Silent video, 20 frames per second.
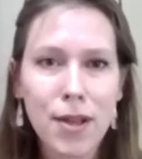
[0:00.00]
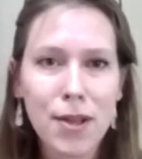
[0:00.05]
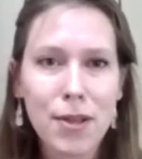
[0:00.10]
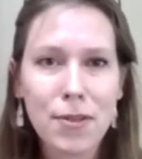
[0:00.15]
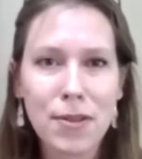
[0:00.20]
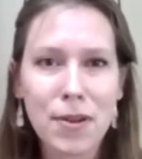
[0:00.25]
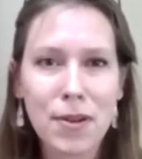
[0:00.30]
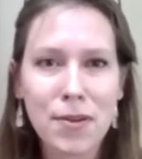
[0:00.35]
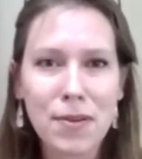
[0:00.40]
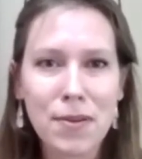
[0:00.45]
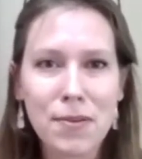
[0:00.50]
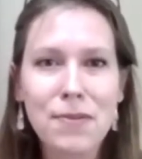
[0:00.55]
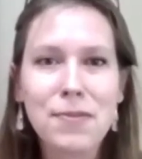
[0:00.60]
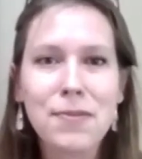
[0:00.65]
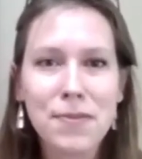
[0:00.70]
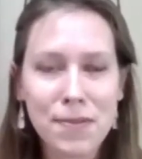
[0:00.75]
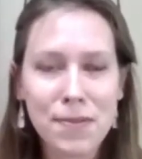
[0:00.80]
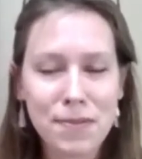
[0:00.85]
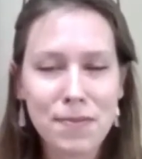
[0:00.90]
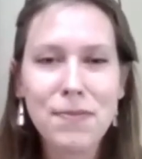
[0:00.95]
So
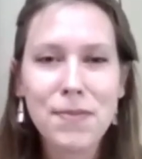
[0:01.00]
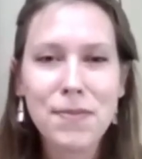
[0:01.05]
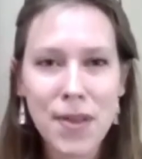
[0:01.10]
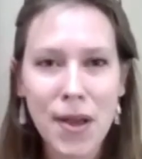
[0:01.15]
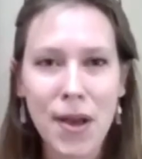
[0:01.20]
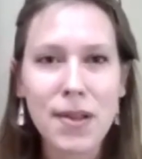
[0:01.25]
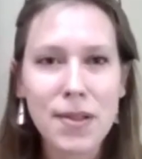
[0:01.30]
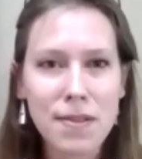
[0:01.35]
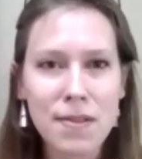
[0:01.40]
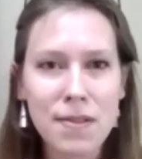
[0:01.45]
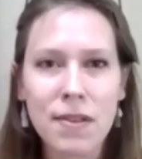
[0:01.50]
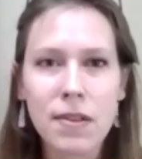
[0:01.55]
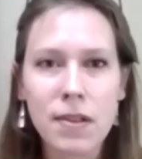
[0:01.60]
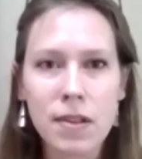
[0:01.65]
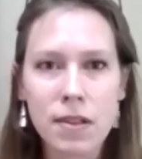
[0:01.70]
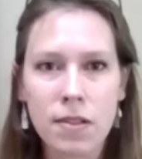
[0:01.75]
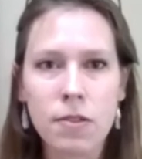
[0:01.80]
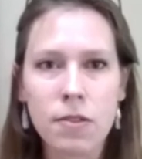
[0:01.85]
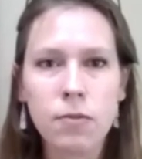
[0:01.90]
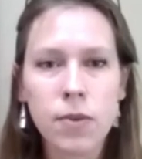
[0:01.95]
yeah,
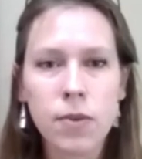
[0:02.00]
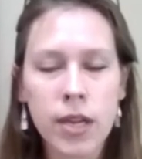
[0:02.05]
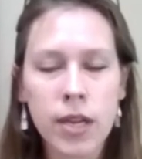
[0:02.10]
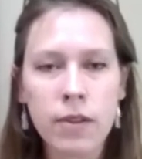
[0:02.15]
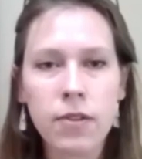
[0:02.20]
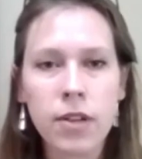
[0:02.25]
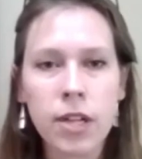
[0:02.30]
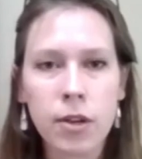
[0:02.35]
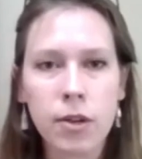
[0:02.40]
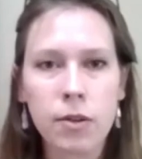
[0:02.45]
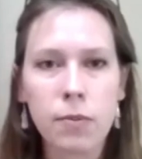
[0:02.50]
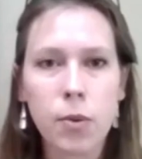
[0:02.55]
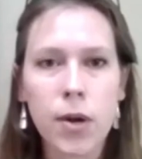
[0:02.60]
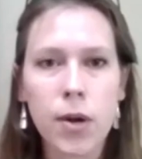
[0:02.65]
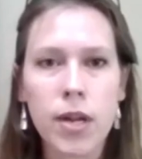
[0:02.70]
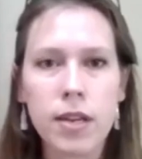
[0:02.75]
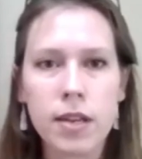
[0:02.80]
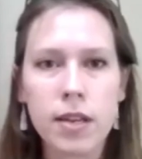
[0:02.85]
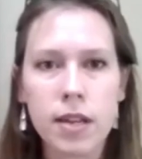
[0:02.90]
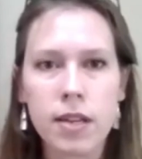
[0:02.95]
it's a really, really good
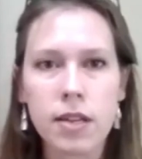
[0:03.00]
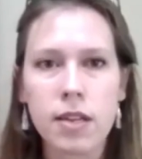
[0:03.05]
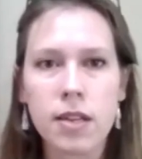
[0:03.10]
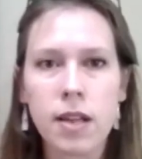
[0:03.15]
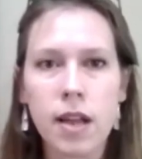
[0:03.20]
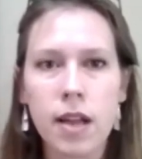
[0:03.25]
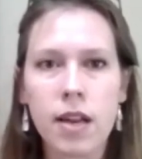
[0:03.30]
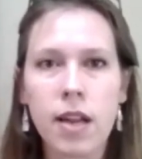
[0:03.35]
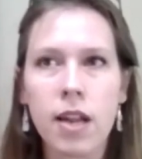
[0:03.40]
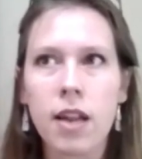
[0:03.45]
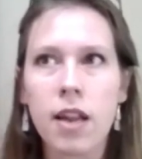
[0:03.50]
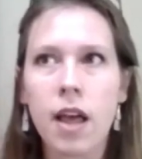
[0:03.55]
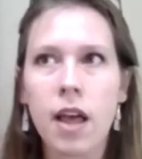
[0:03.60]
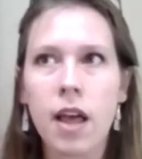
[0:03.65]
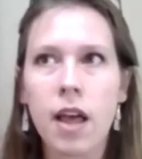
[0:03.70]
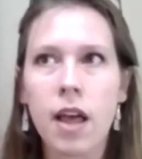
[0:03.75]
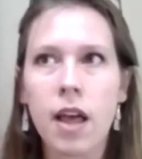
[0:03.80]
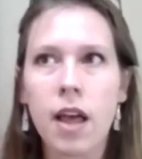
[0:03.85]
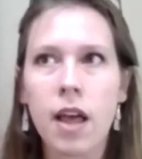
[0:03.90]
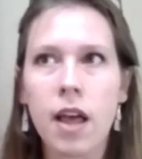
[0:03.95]
point, and
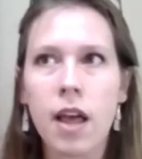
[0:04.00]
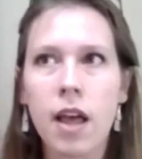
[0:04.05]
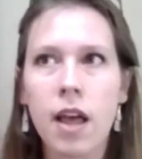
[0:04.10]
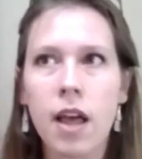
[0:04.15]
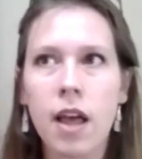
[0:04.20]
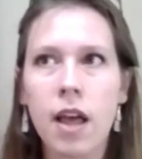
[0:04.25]
another